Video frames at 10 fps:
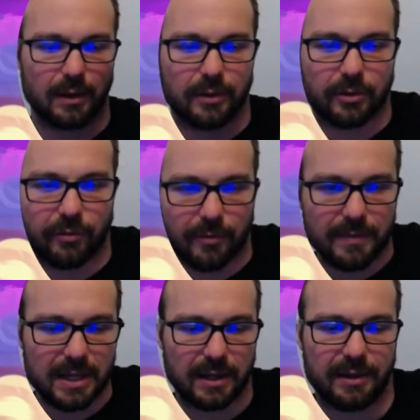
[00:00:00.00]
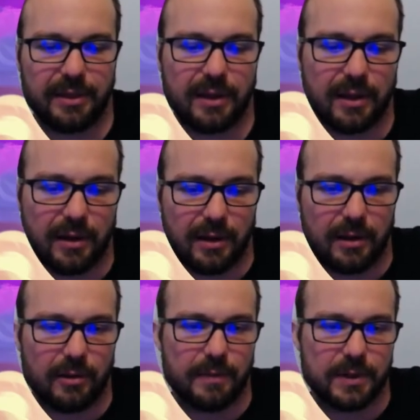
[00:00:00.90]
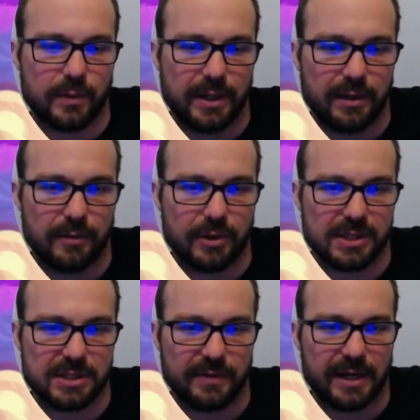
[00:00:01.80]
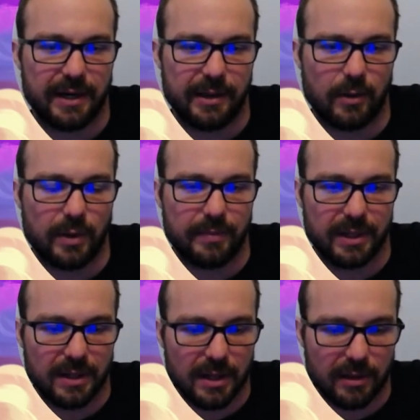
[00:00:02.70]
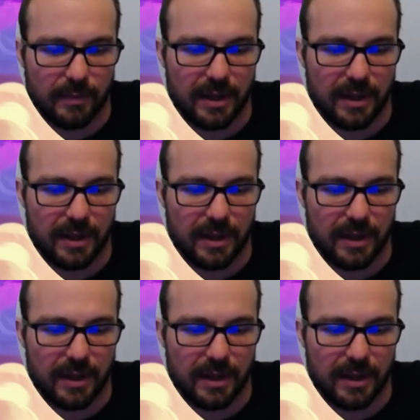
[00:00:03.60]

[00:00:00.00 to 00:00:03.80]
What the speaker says: So for me, I think it is between the Presence of Gaia and the What Big Teeth.